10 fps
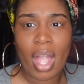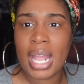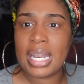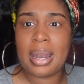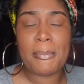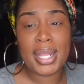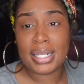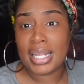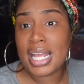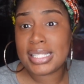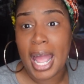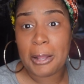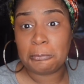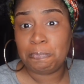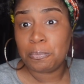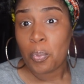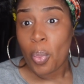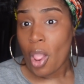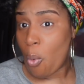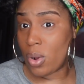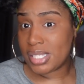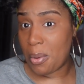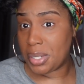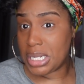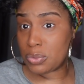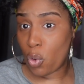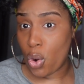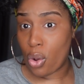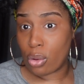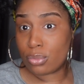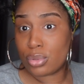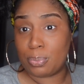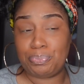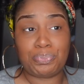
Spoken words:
And then immediately he's like, what's up with these worms?